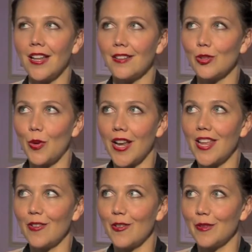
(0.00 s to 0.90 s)
a 20
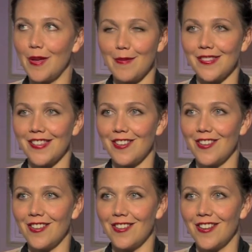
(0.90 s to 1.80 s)
year old
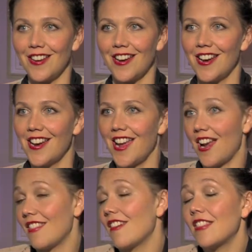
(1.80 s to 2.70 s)
babysitter,
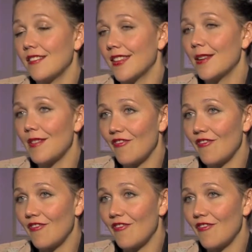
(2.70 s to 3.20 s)
and I thought that was gonna be